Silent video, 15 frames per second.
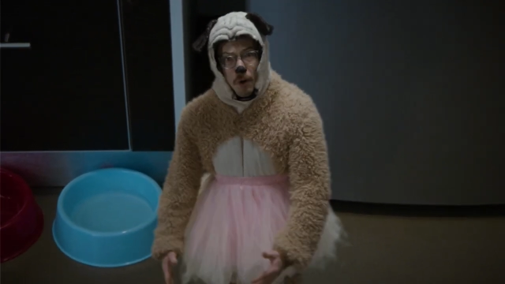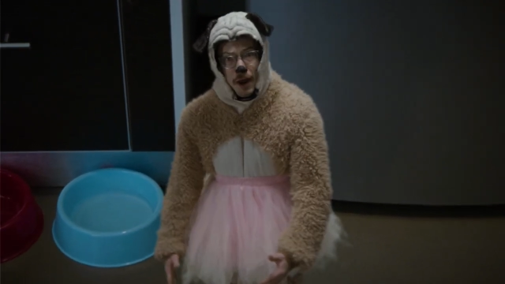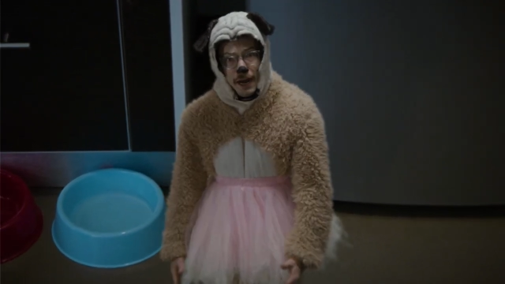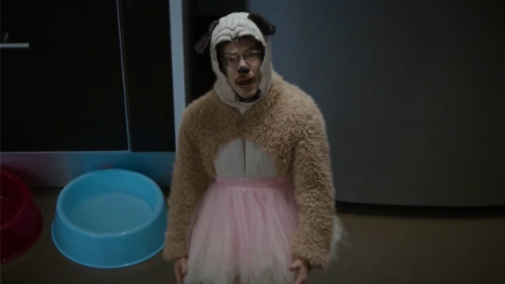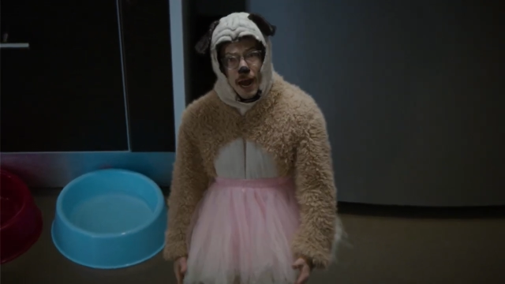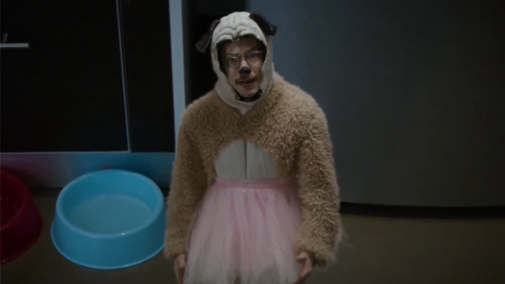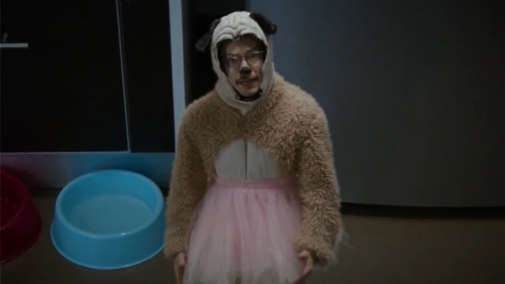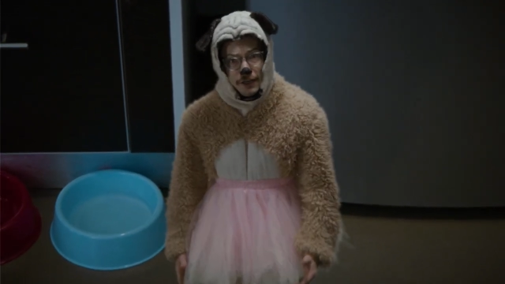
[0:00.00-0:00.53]
when
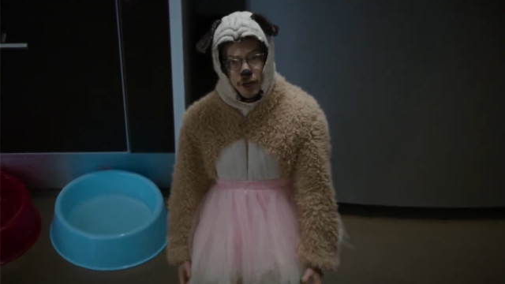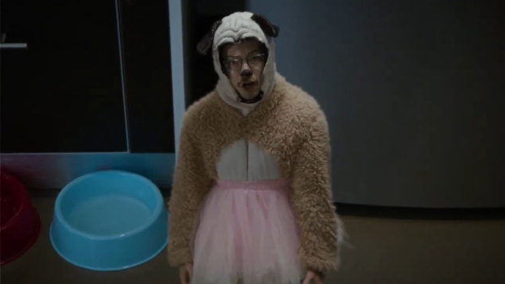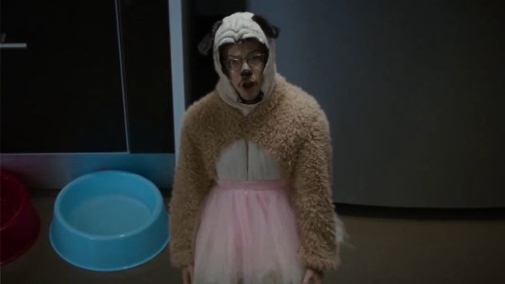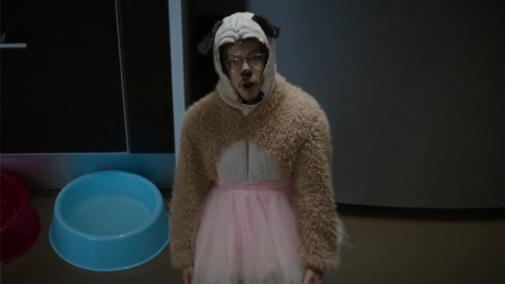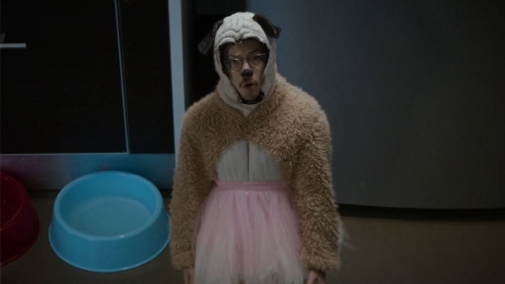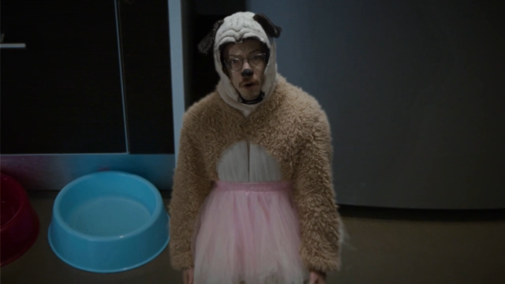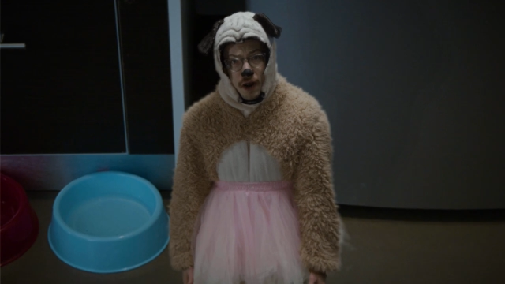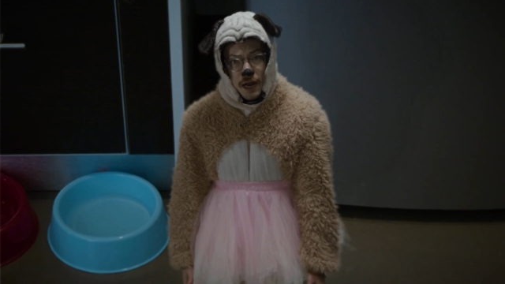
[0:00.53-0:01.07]
I
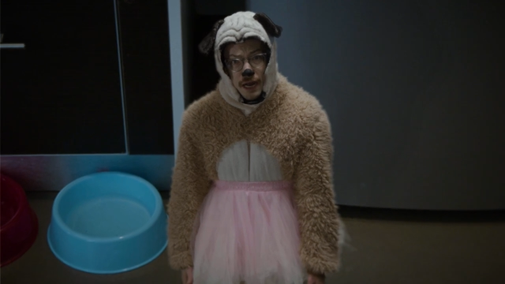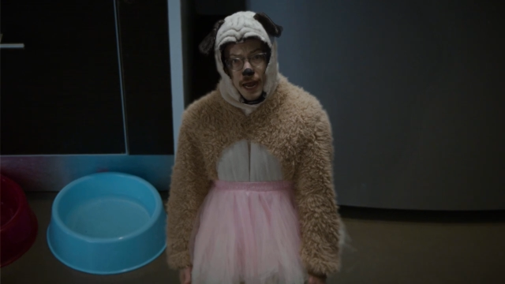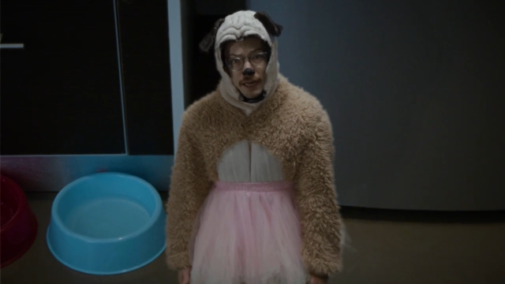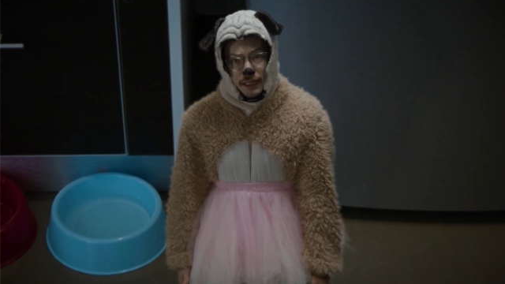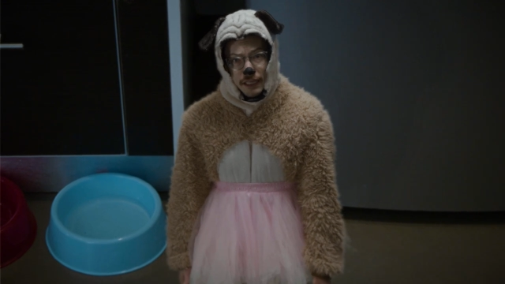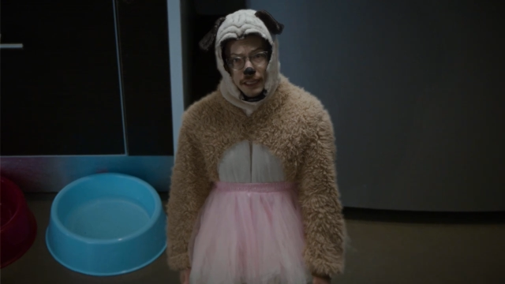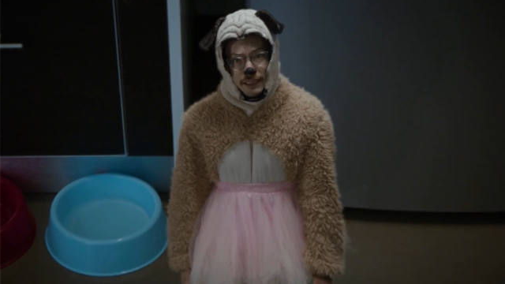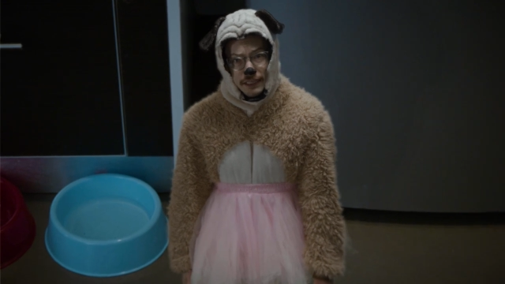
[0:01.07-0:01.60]
go,
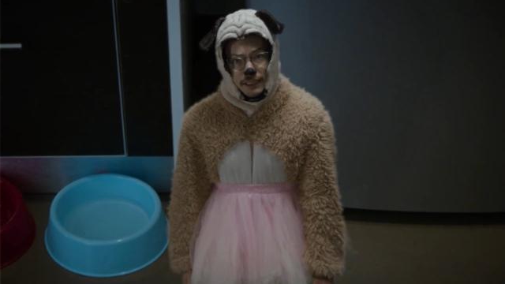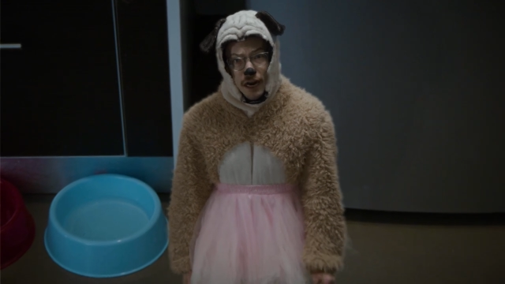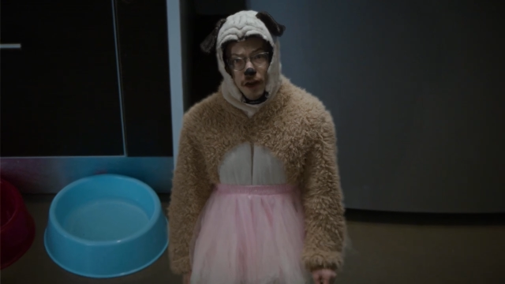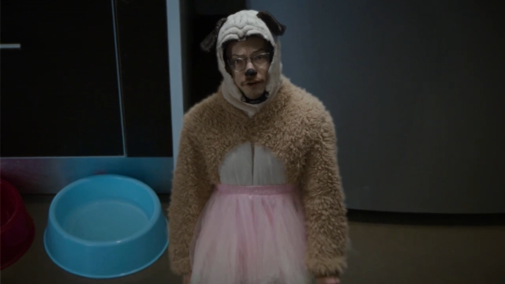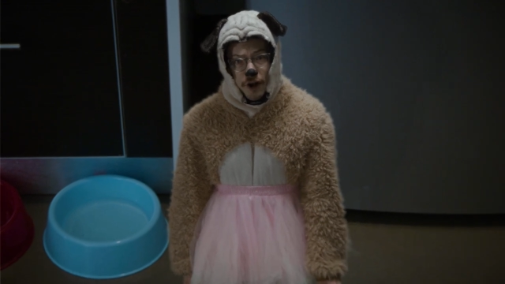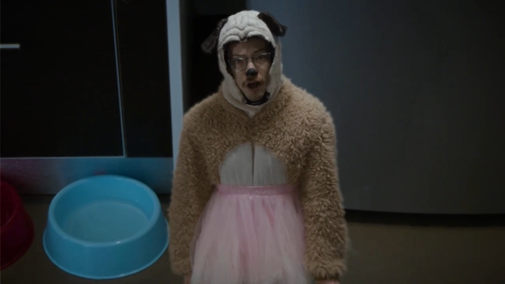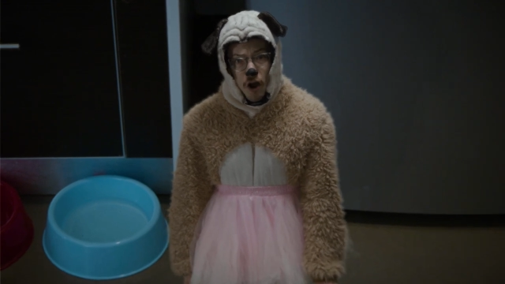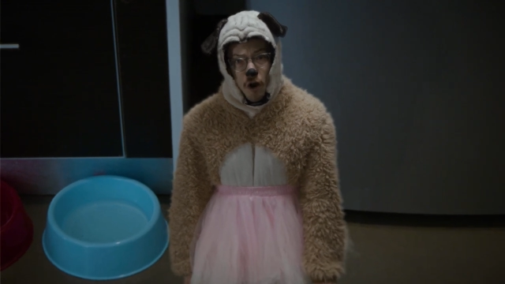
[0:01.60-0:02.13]
at least
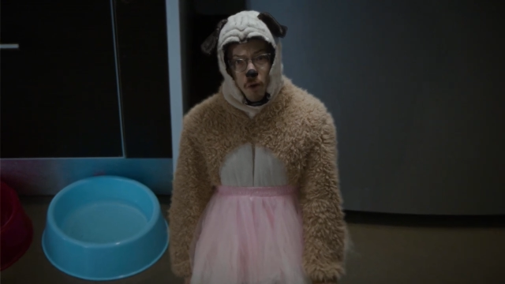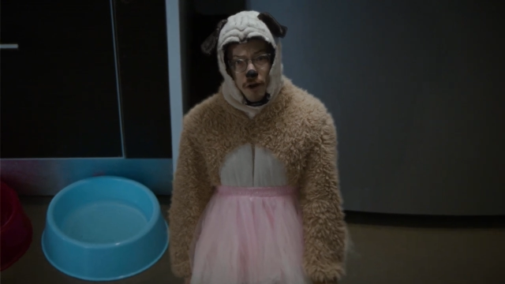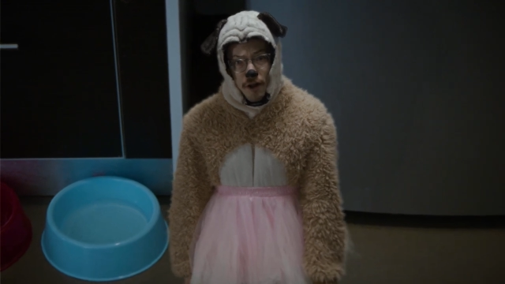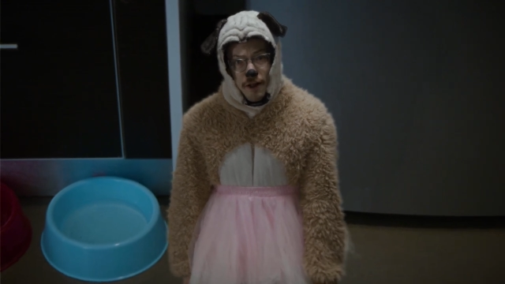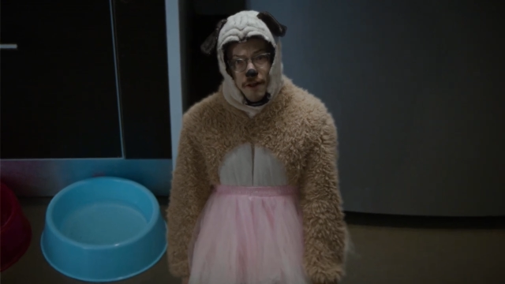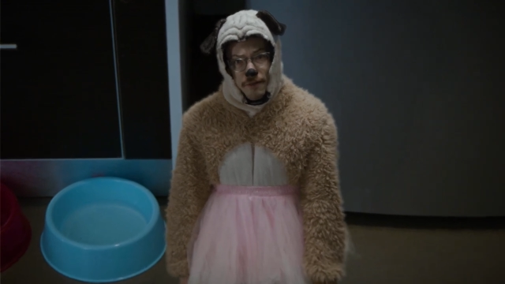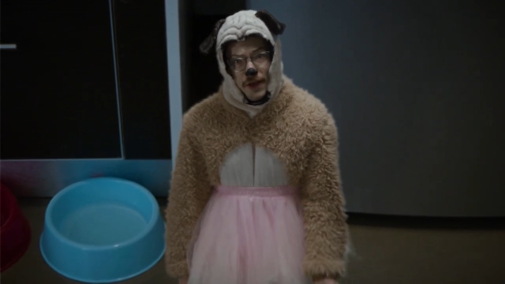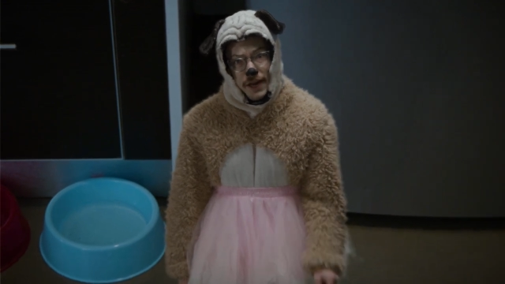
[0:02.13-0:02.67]
I'll know
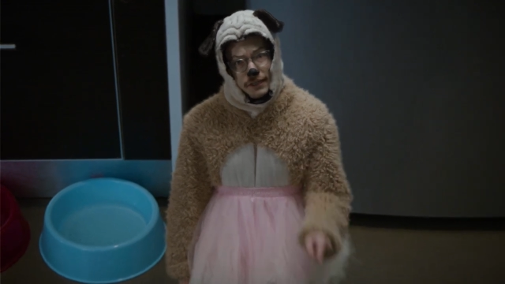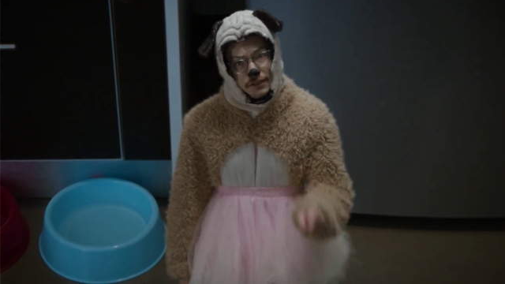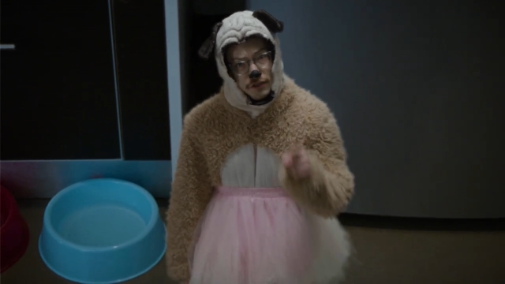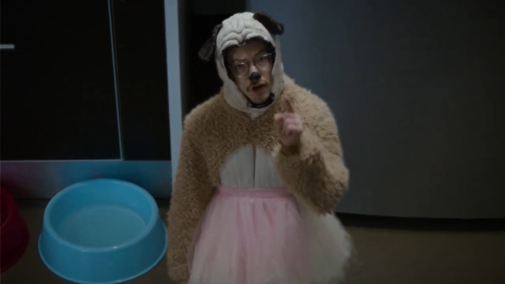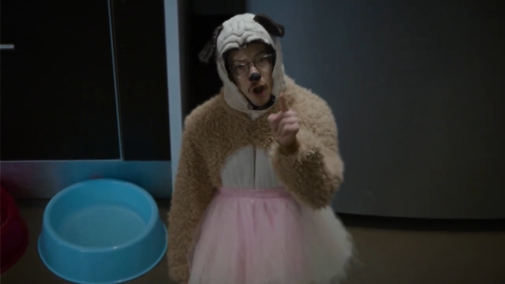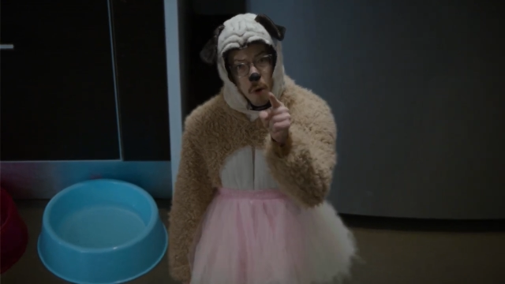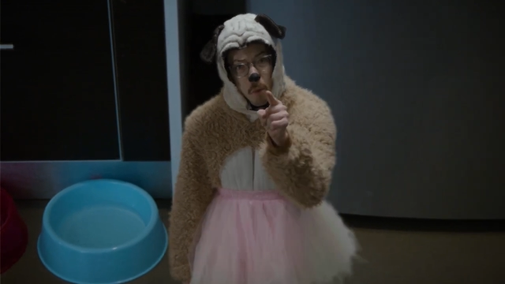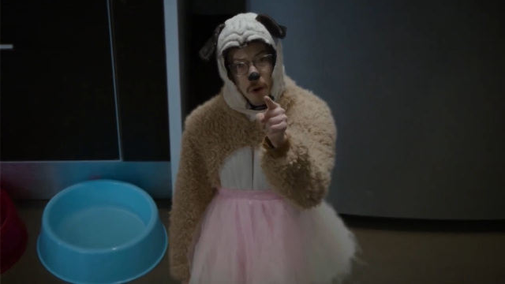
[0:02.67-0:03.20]
that
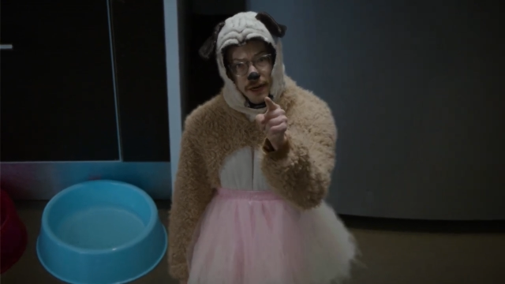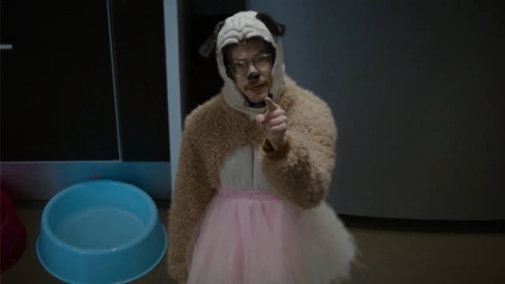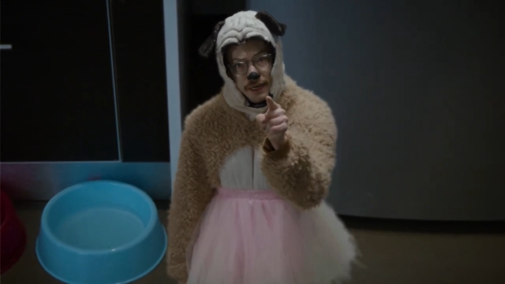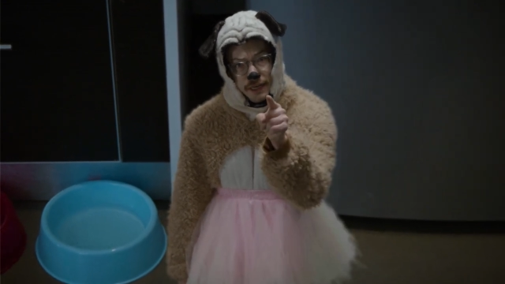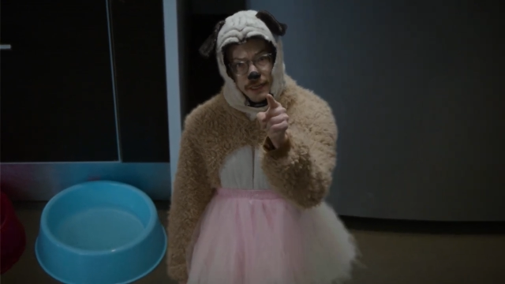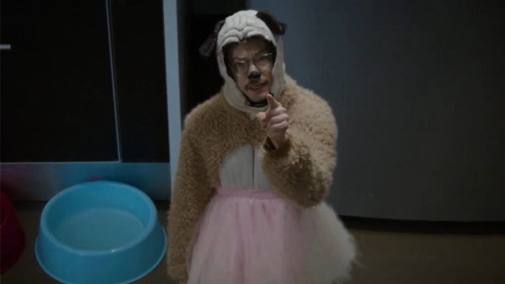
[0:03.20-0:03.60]
no one